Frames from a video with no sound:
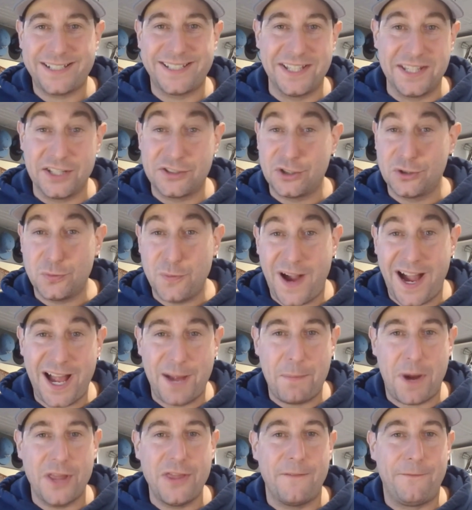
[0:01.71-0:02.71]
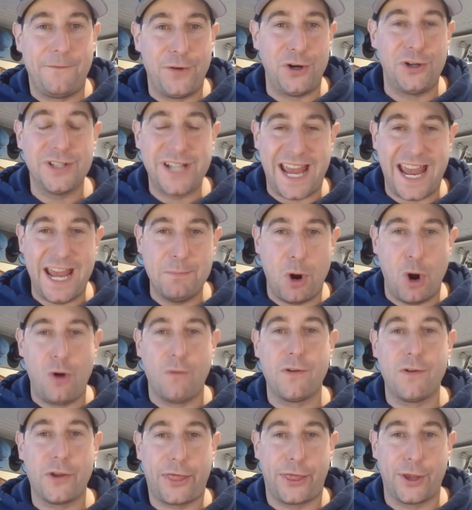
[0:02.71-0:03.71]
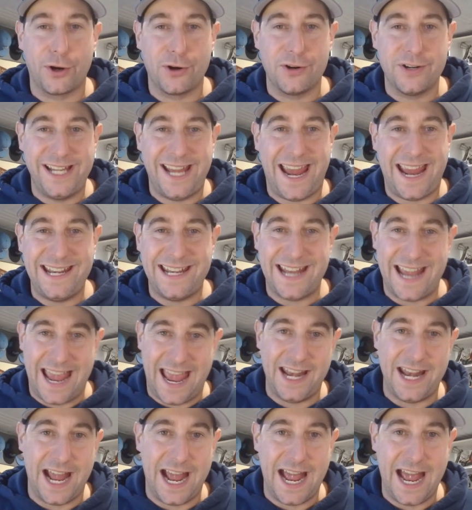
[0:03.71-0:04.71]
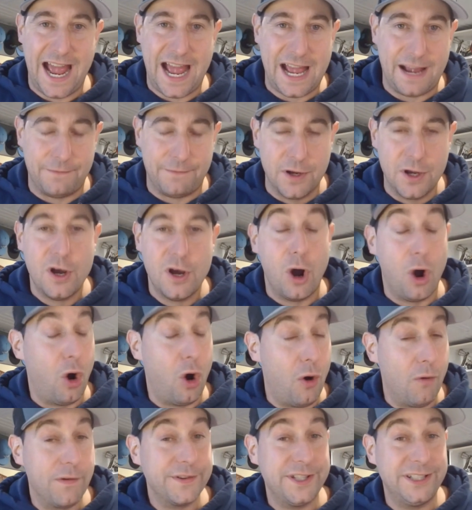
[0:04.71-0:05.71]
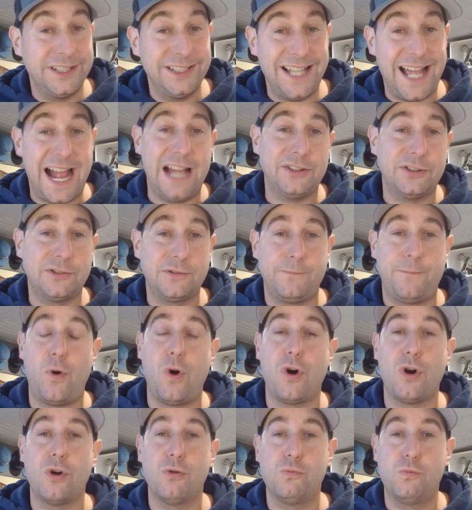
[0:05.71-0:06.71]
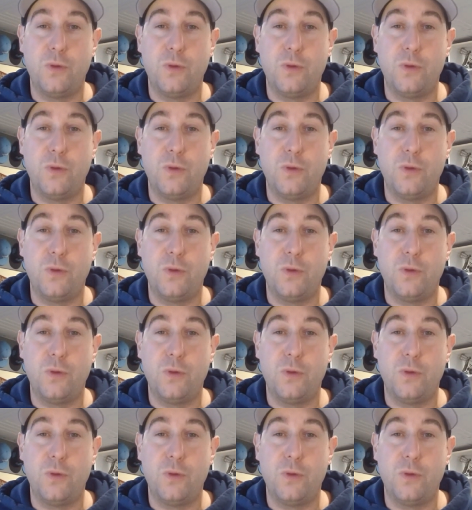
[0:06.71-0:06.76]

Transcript: And this is why I'm on the full game over 38 and a half. Over the last four